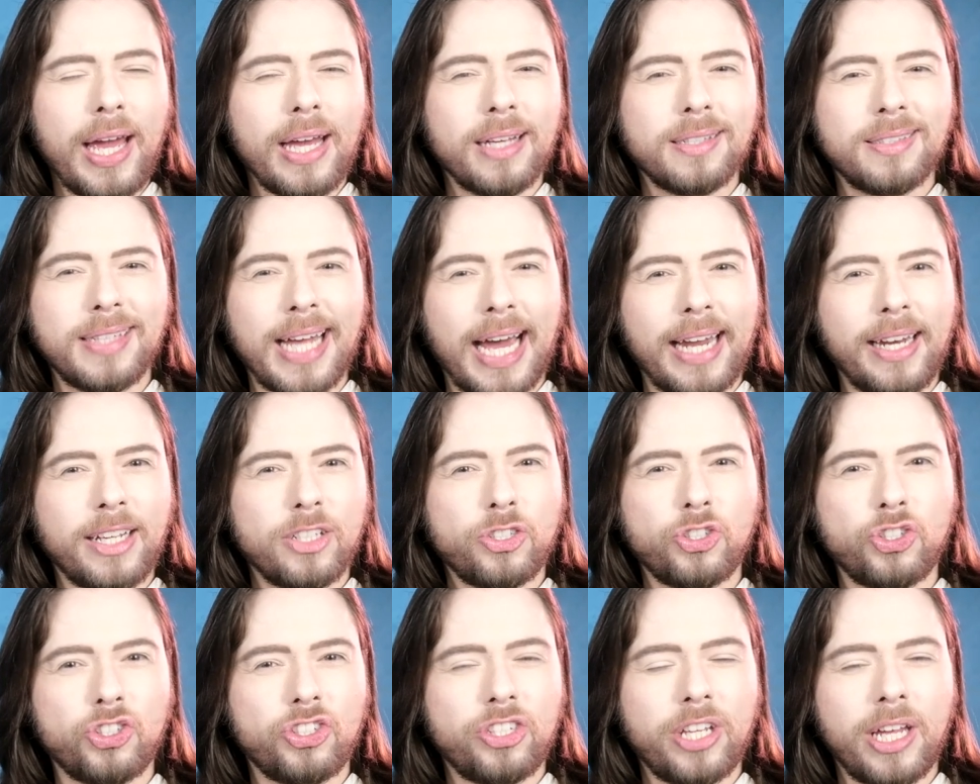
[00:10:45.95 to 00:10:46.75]
Is that
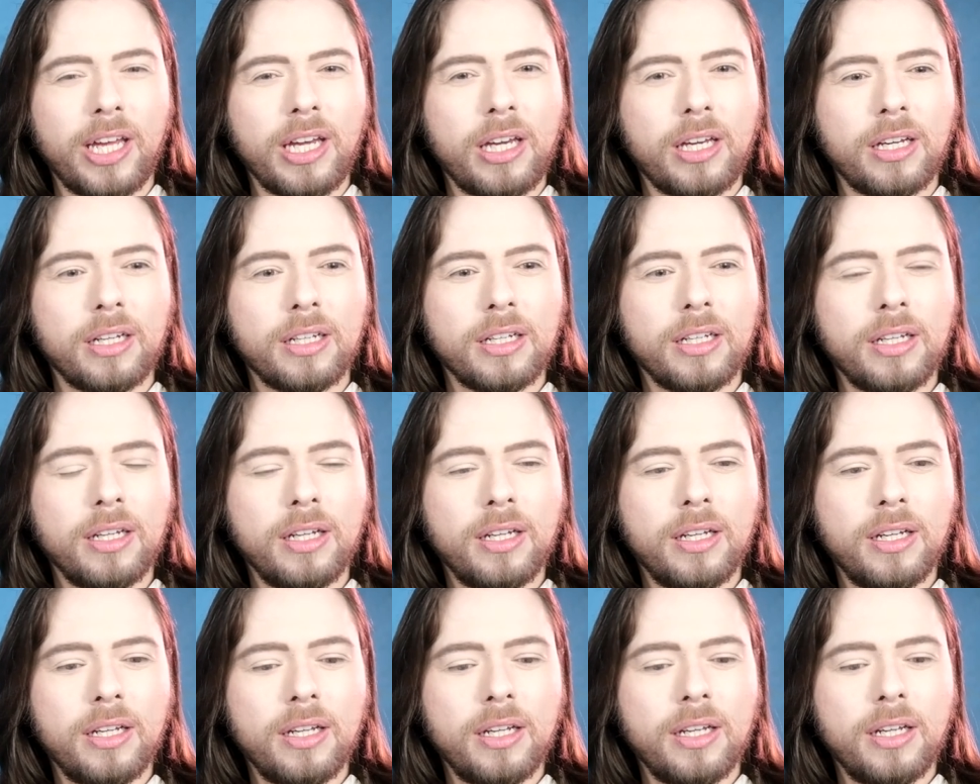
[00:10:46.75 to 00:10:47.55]
his shtick?
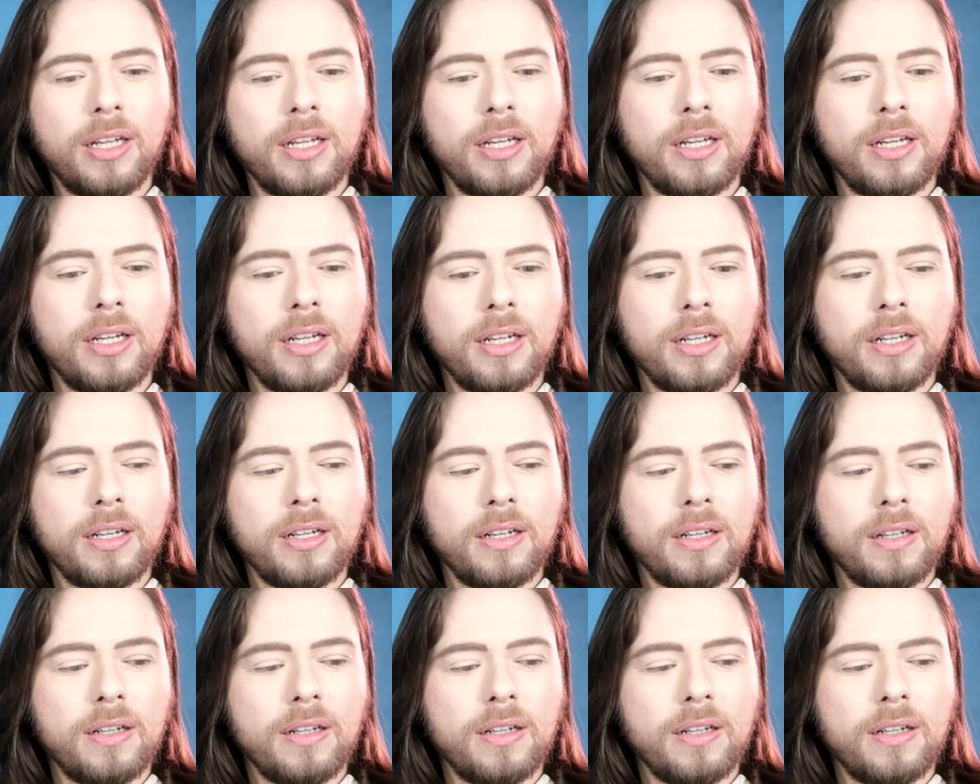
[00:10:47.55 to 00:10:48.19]
He's